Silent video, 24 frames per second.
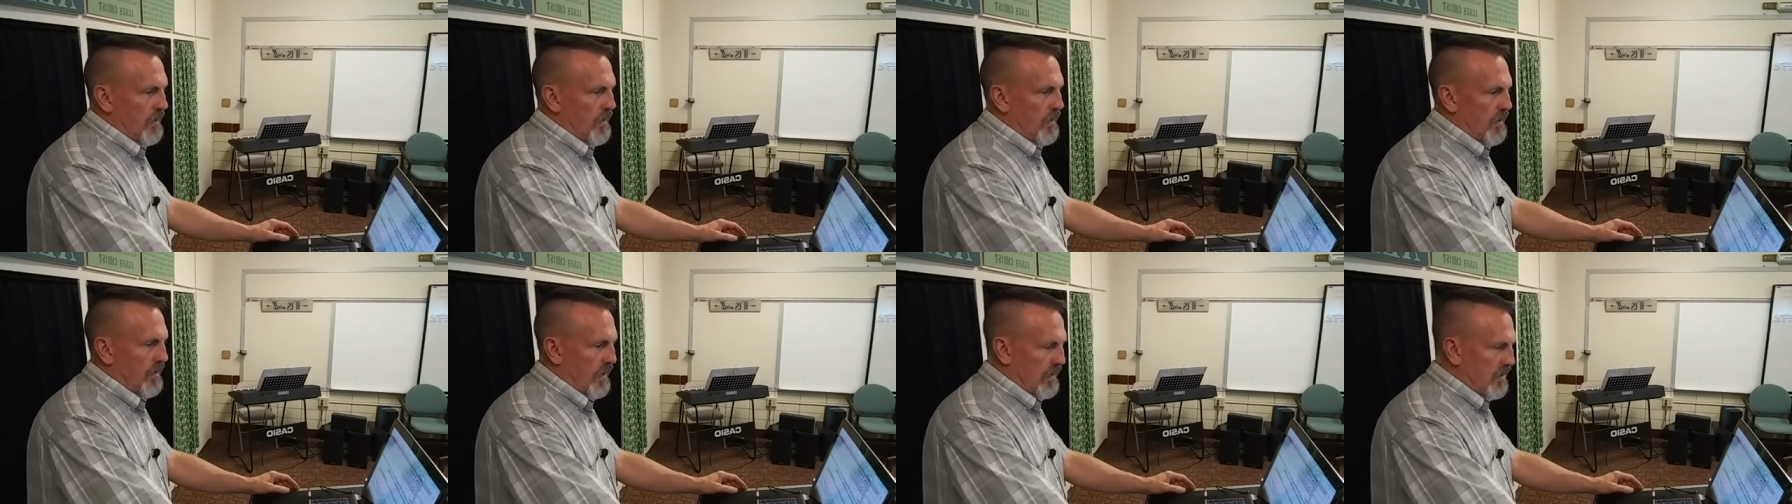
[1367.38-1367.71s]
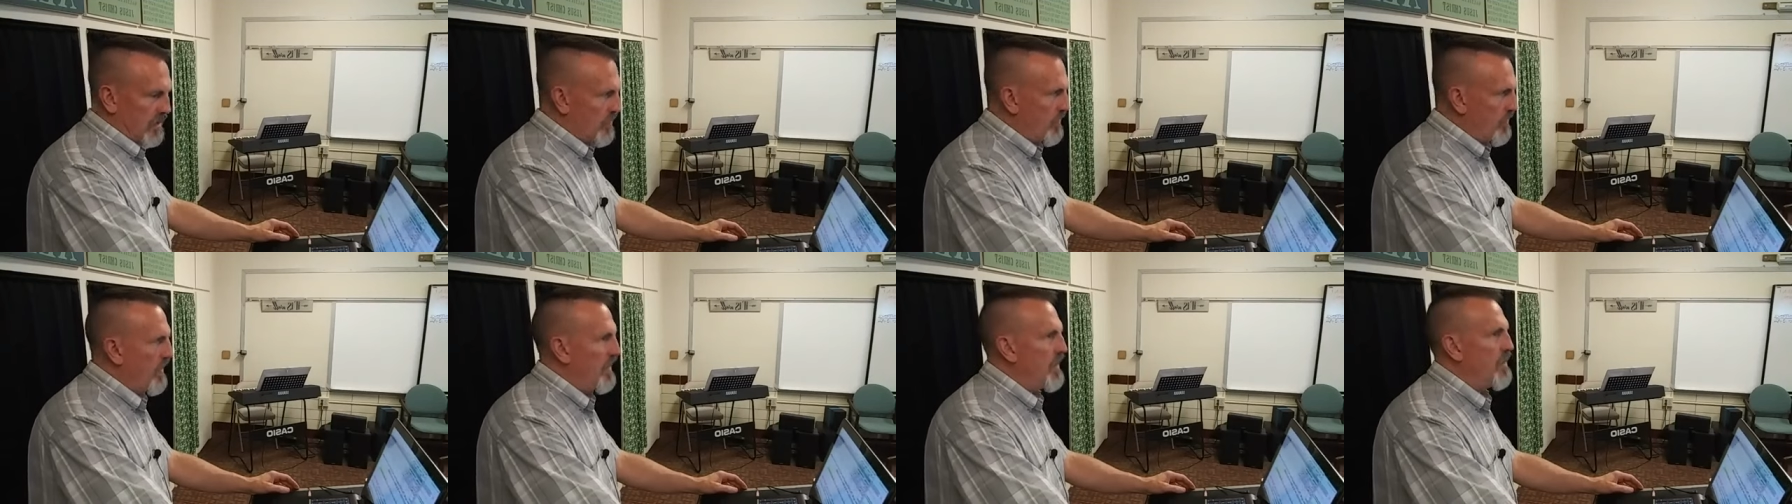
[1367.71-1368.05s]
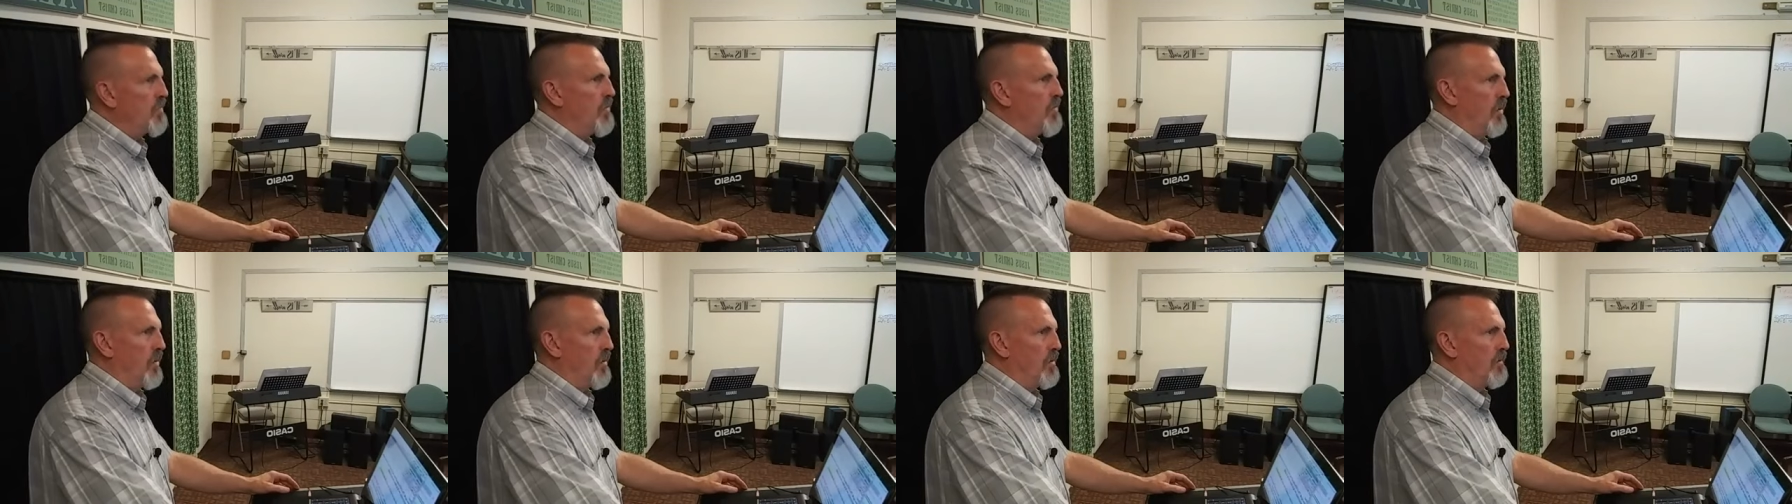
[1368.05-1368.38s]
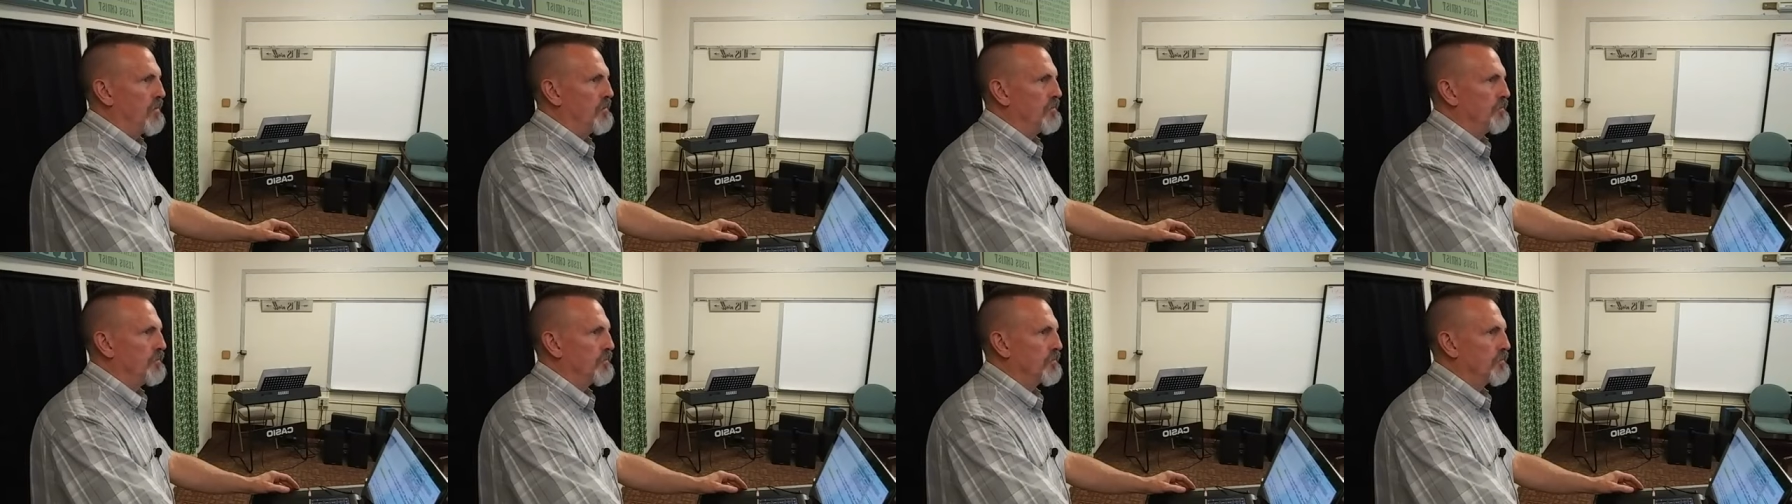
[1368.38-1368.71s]
That's
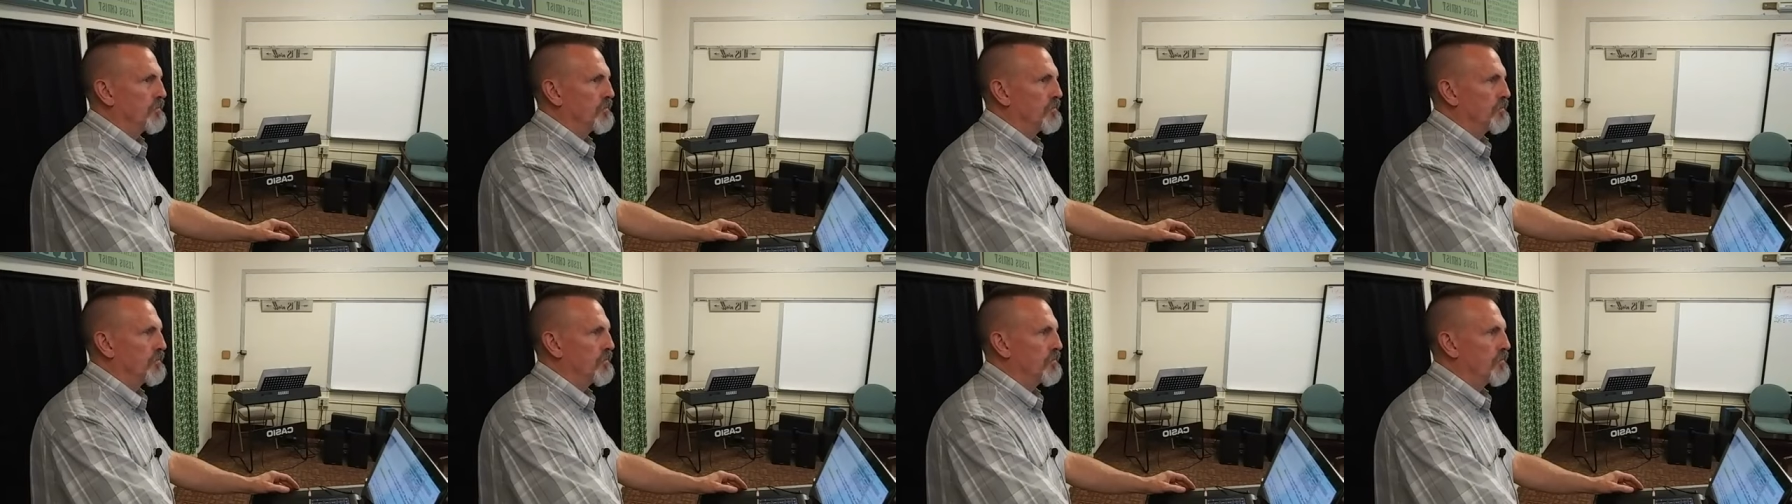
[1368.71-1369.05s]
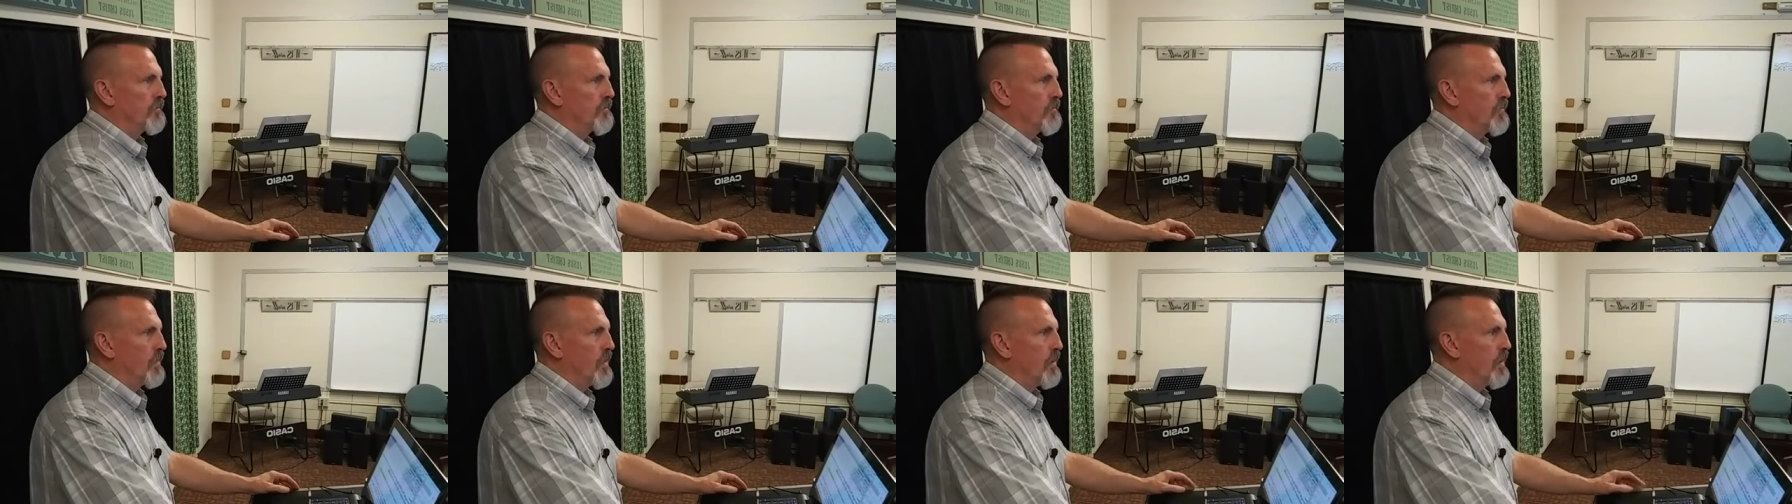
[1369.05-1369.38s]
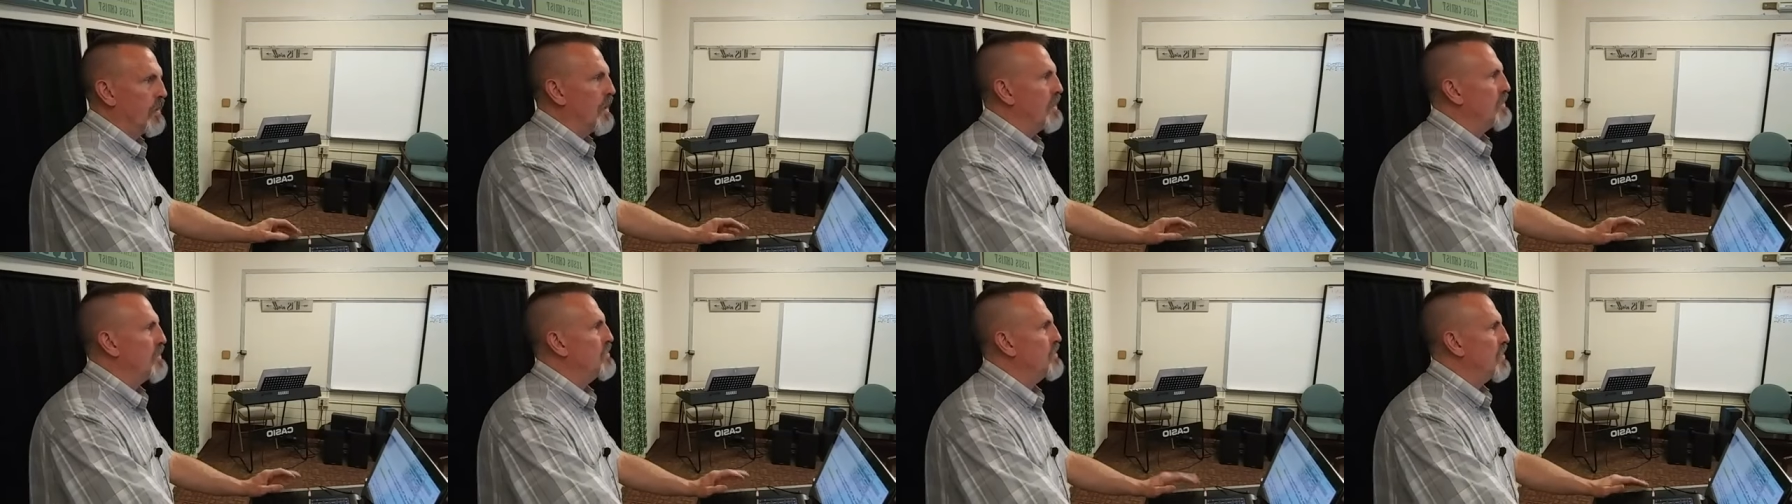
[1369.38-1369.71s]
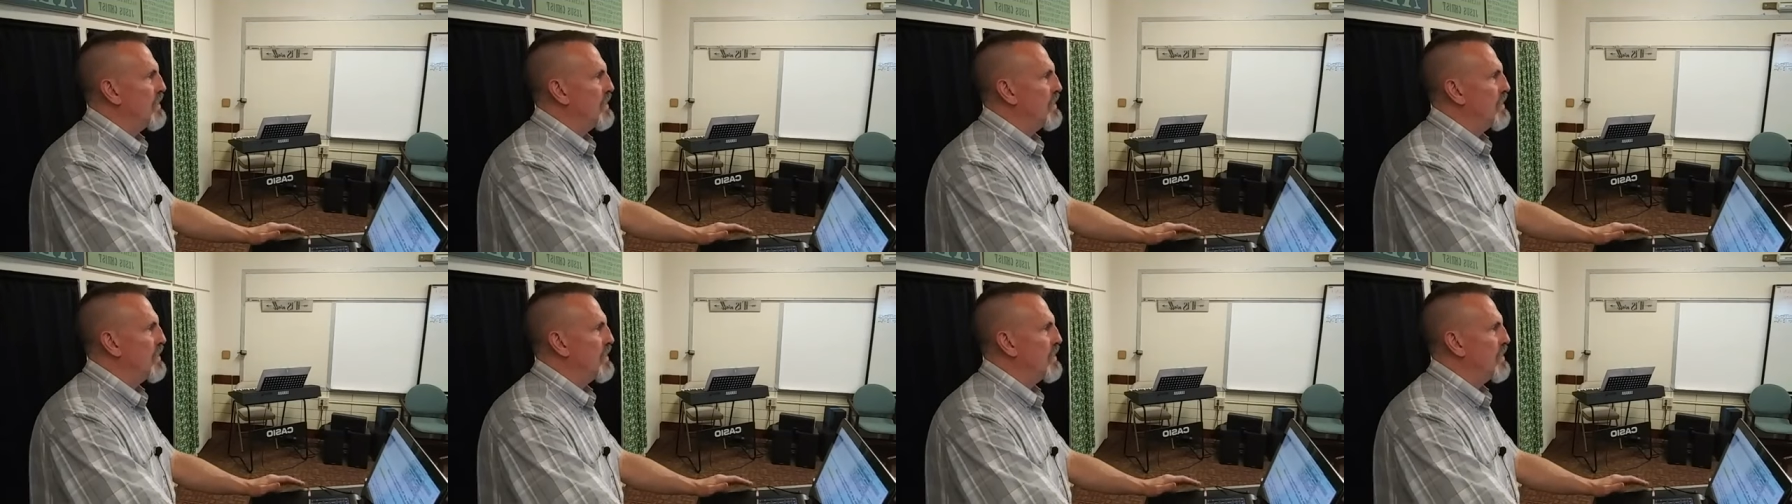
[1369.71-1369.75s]
people, not